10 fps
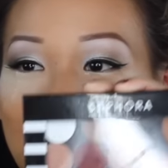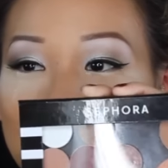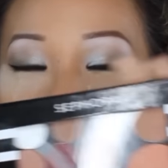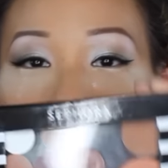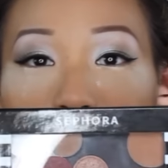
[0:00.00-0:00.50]
got
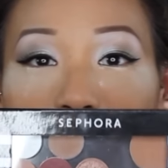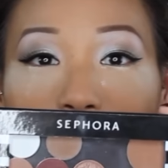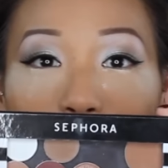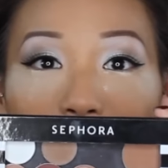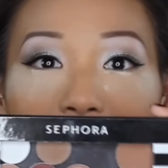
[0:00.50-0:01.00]
this from
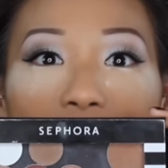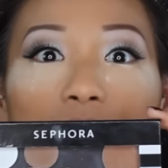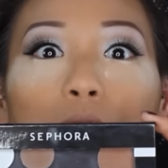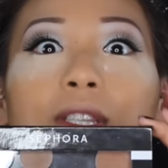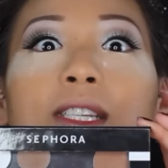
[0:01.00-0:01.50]
Sephora and
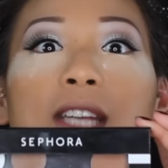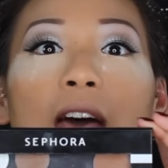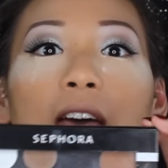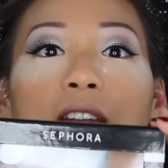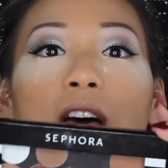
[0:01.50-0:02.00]
it was
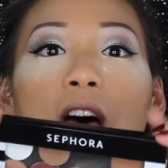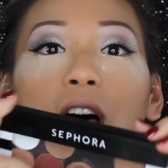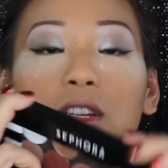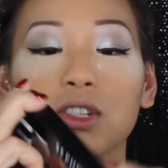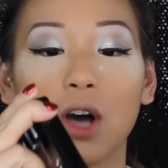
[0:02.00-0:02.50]
$10
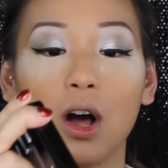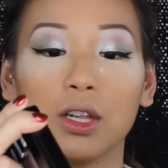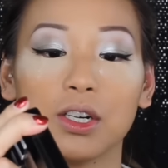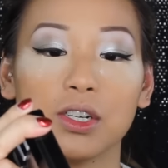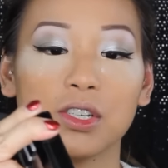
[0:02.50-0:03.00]

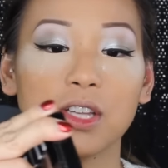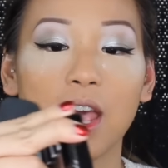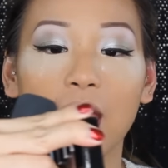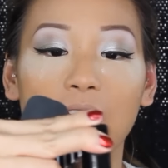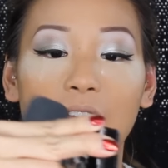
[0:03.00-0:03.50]

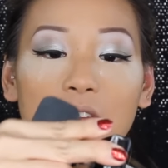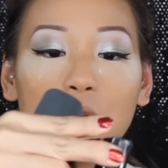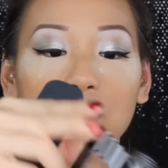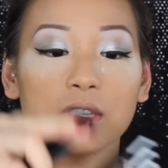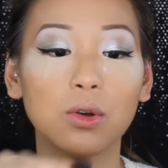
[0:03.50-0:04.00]
and
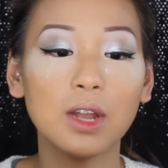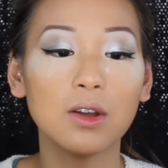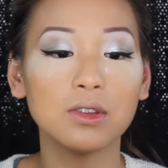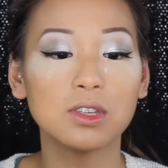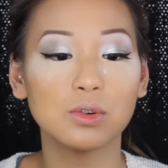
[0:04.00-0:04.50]
it was sold
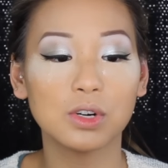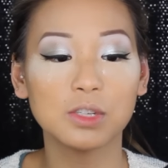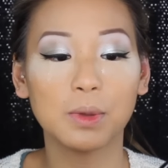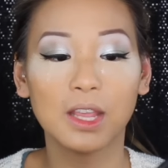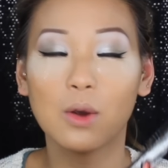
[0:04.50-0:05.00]
out in stores
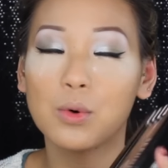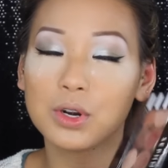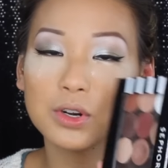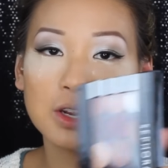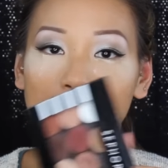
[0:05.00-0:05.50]
but they
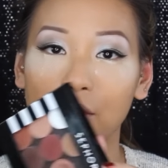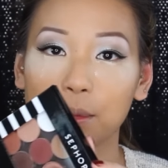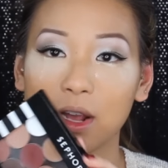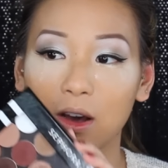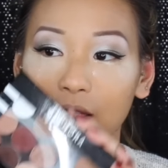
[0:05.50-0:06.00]
ordered it for
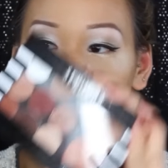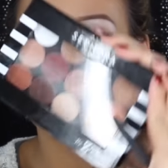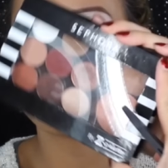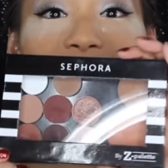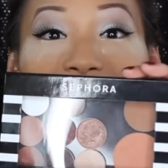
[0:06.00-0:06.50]
me
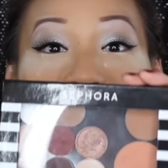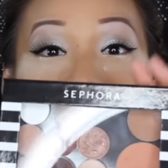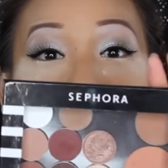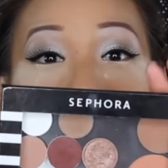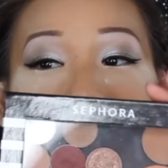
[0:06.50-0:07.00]
online. Isn't this
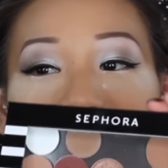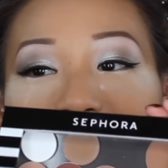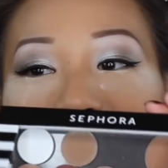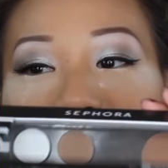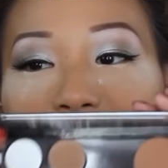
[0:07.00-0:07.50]
the most cutest